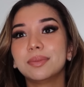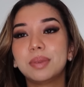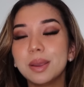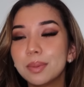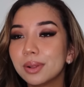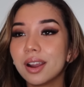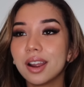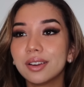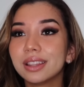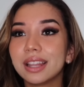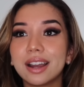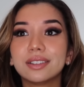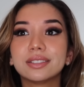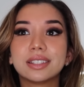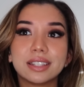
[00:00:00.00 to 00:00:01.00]
people are
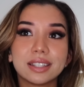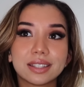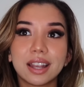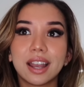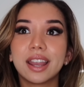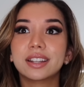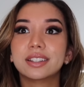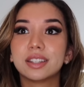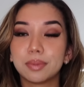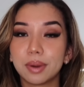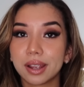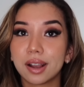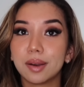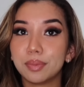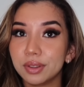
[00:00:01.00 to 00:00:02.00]
allowed to decide to
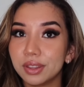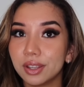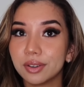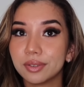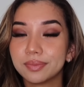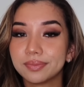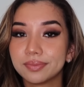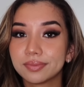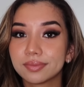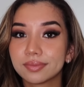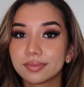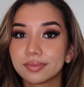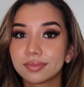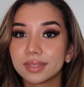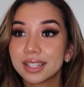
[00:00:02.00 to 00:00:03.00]
break up with you.
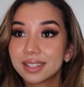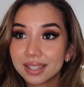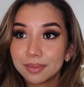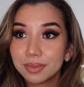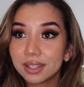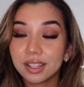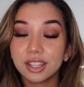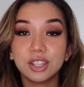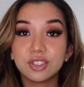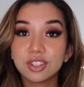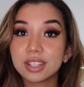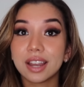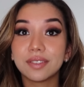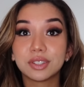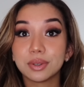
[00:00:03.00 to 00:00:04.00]
That's something that you
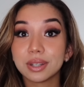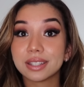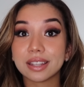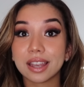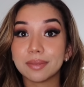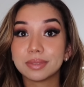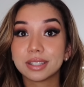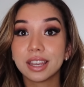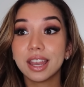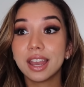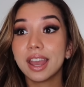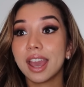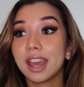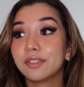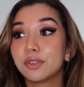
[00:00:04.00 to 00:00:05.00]
just have to accept.
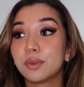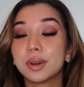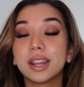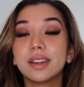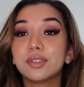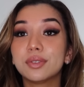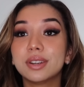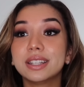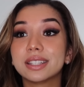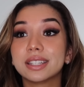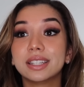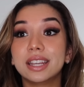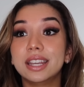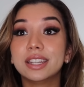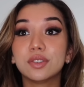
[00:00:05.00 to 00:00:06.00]
And for whatever
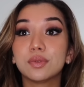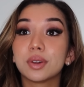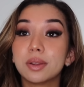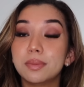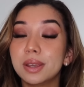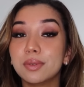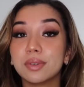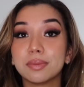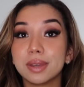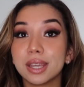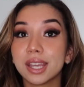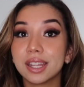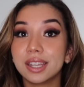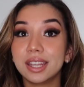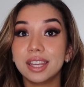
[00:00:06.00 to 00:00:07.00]
reason, he didn't want to be with
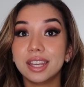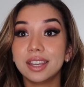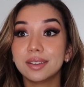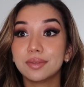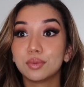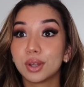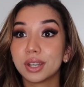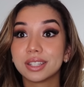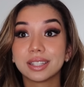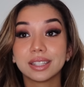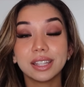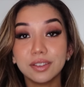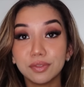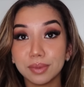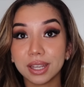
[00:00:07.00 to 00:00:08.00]
me and he wanted to
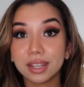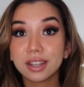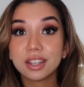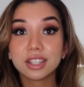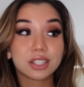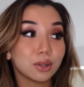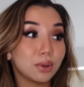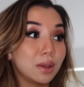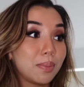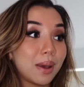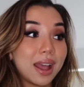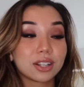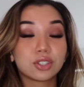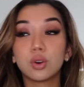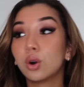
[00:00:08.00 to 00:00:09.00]
leave me. So he
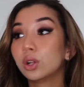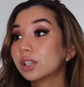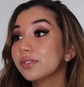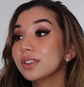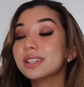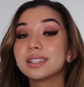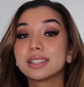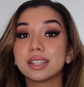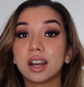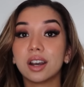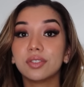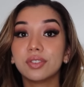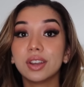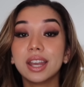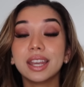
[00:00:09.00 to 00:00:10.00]
packed all of his
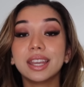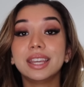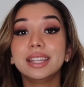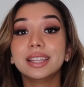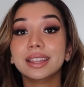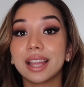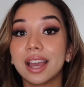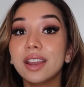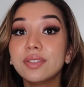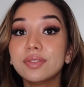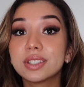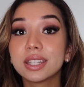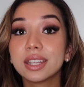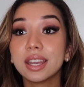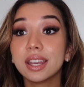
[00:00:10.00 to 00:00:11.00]
stuff, he
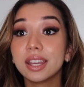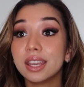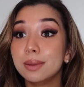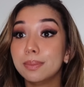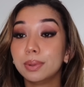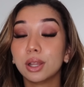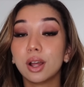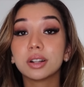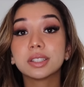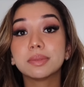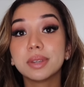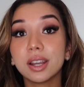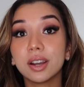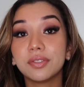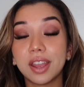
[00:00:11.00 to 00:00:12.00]
left, he blocked
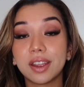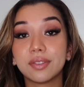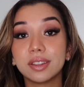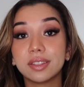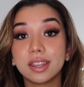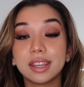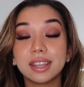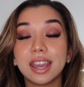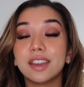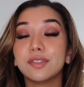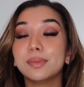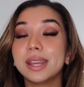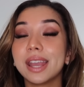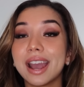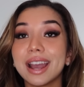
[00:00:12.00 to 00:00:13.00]
me off everything, gave
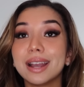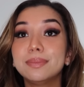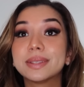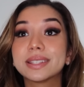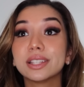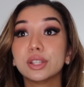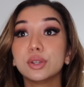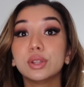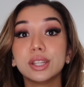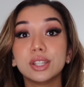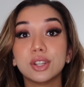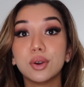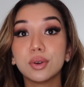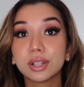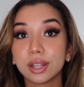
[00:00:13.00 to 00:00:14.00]
me absolutely
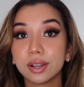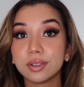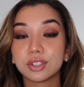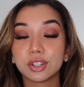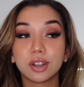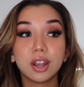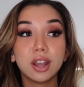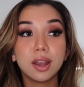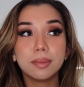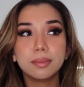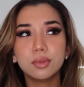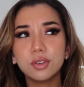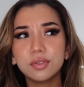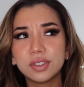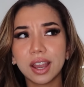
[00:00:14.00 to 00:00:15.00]
no closure,
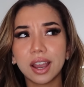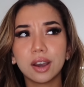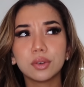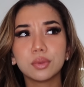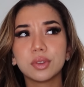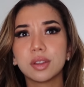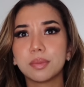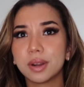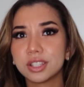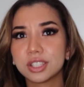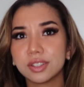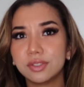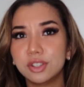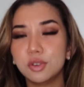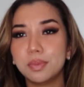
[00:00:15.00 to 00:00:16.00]
moved out with a
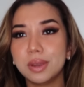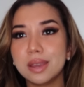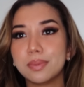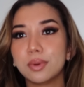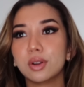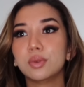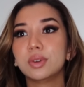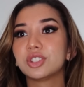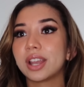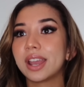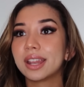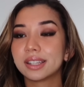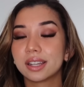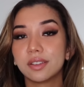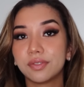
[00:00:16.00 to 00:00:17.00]
bunch of new people, which I
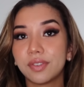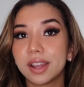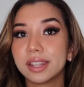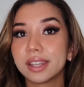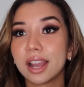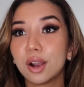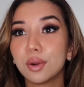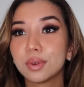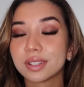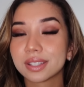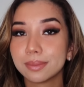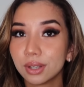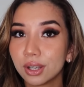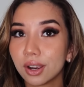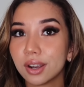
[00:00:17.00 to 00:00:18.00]
ended up finding out were
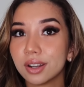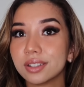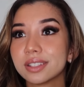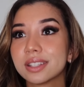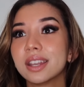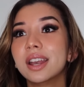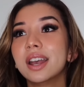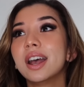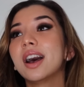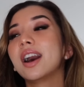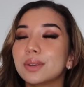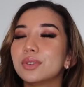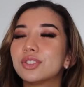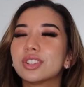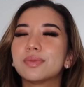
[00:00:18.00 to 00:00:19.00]
some girls.
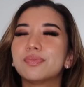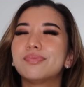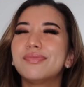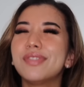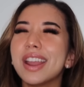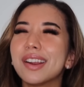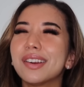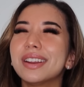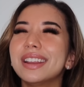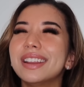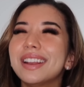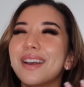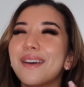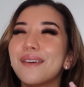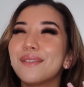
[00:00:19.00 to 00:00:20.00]
It was just
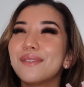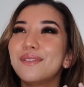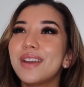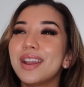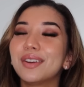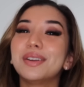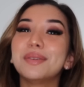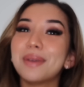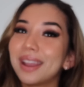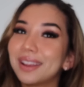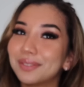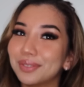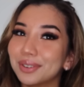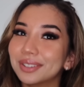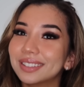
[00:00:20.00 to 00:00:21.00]
very, very
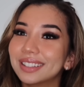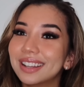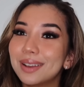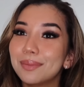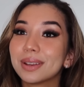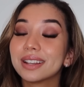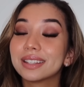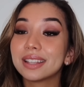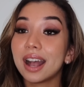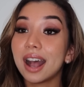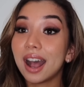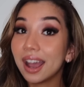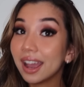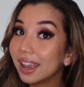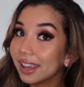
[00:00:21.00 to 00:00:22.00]
painful because
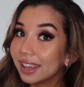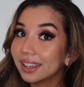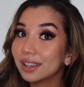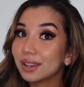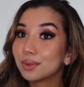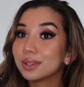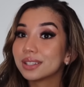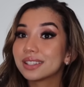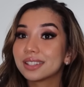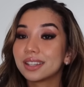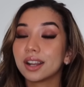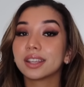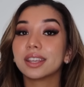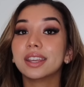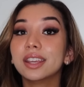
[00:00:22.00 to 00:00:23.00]
I was
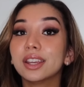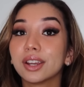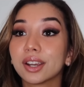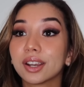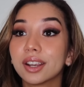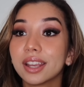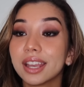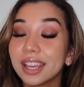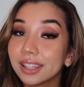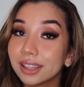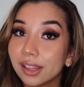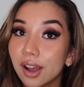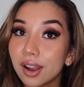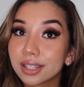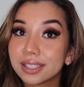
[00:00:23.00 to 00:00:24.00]
stuck here in
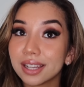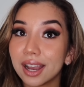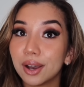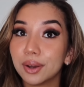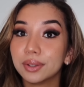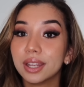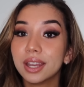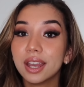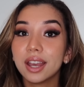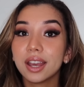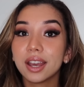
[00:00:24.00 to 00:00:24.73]
lockdown